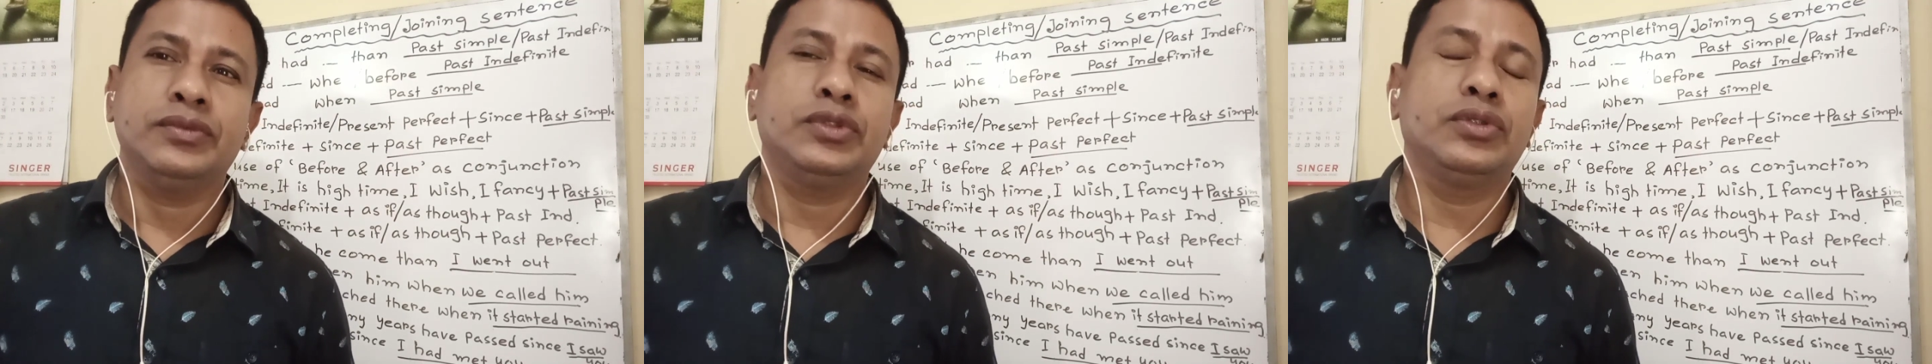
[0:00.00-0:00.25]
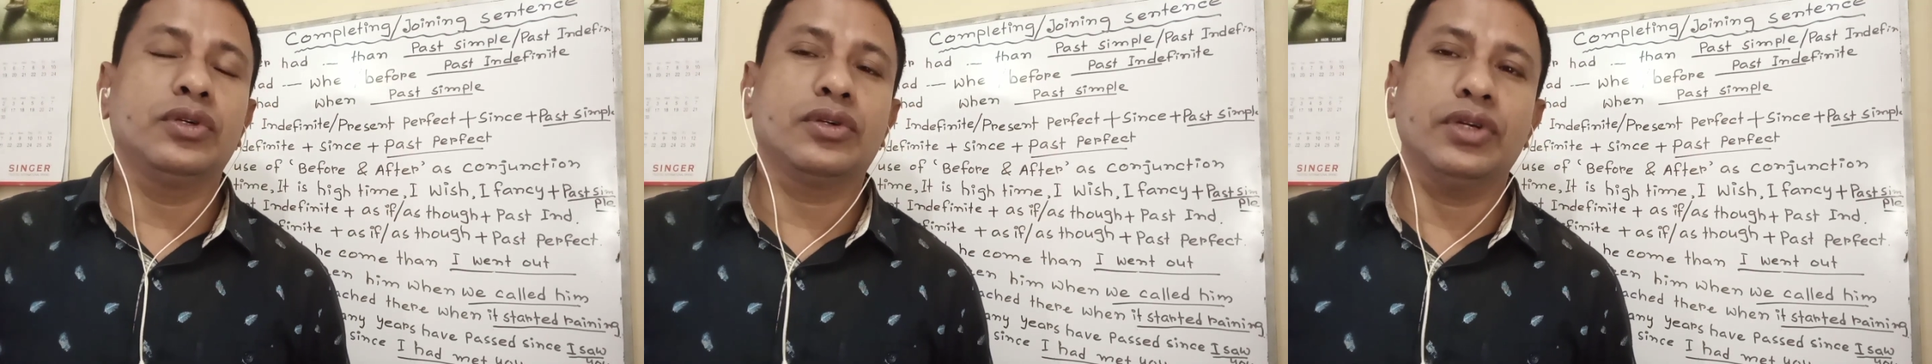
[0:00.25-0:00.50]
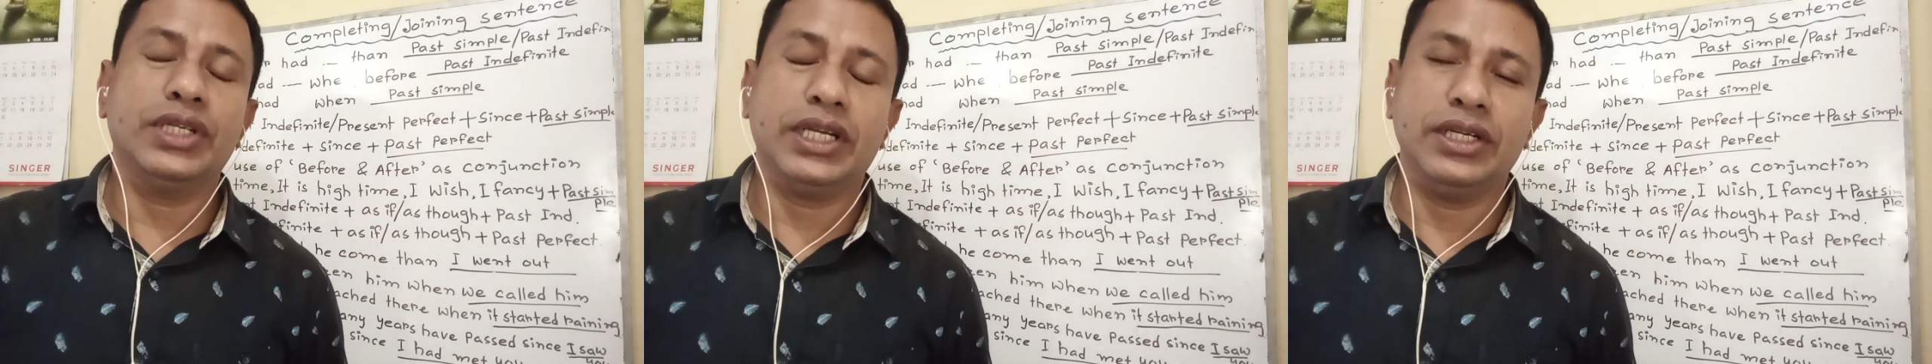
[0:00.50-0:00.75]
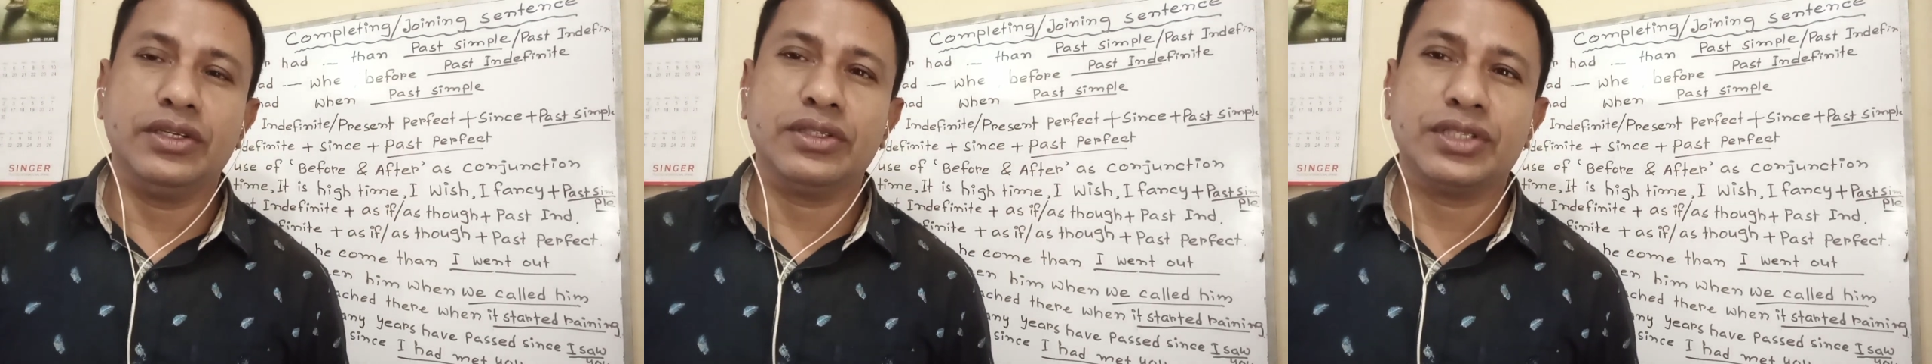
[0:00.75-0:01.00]
to
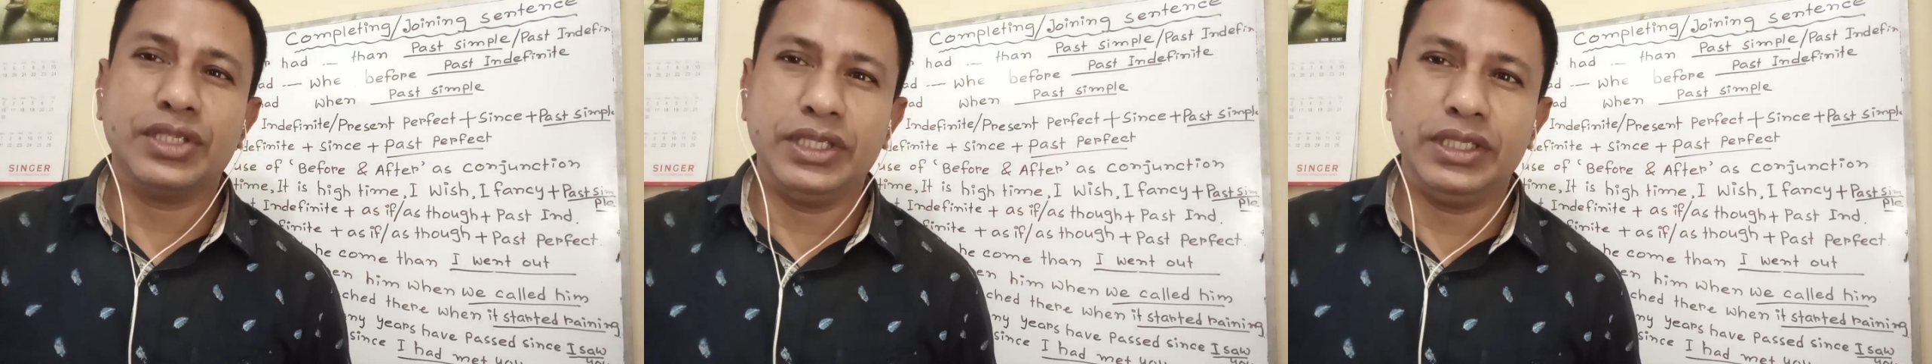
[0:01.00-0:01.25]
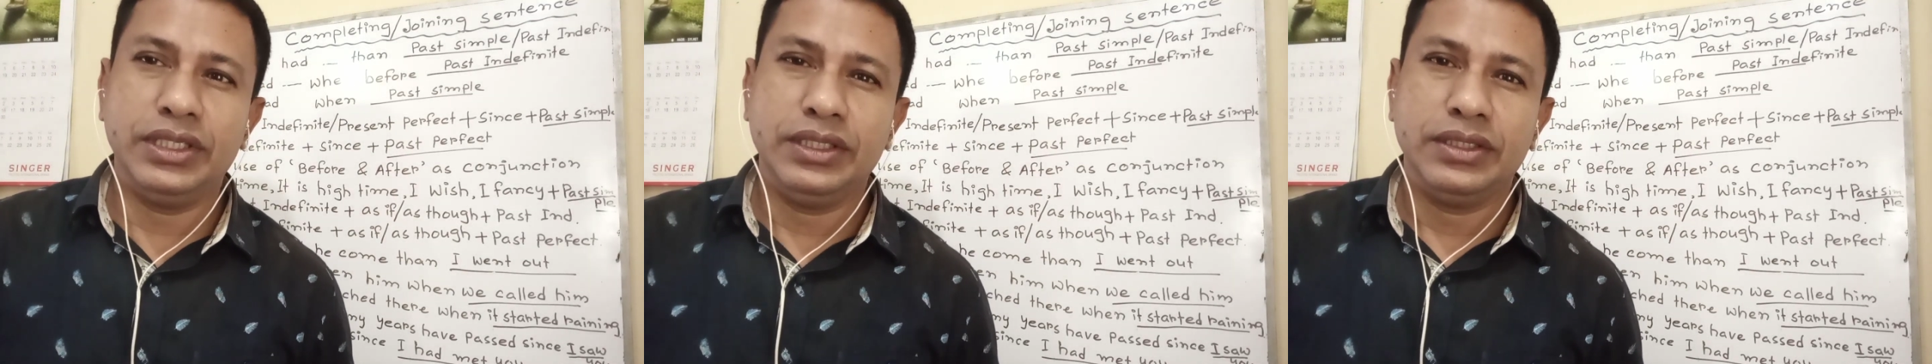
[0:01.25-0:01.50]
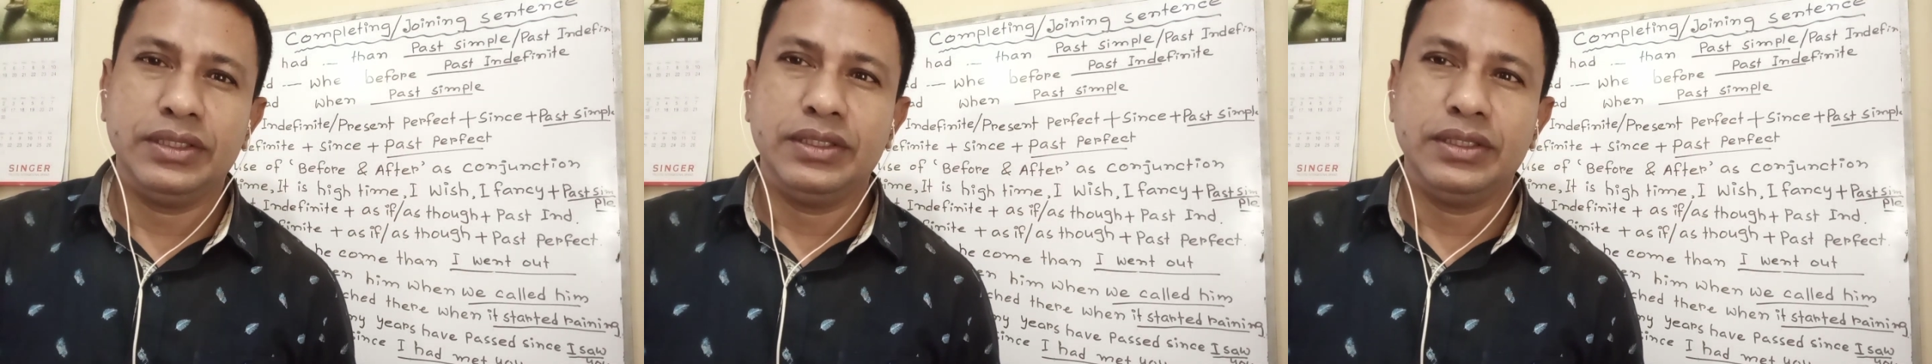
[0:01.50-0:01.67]
question number 3